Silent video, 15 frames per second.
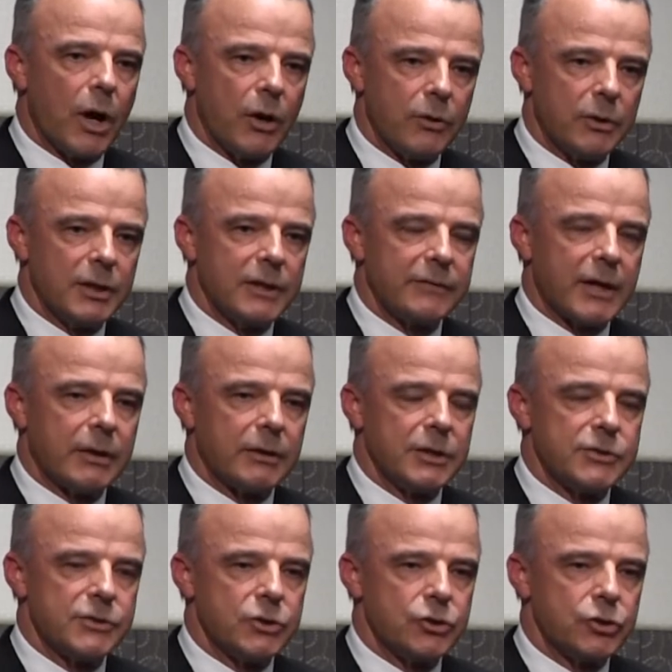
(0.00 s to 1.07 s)
only of our
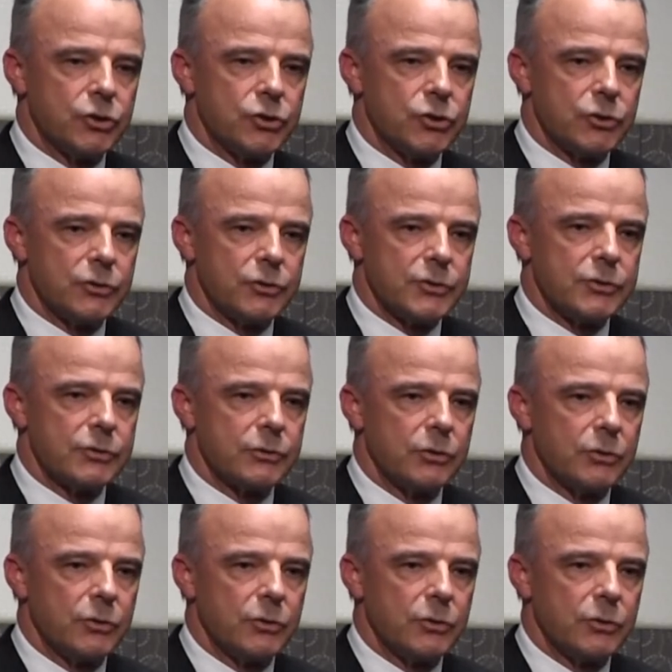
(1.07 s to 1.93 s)
institutions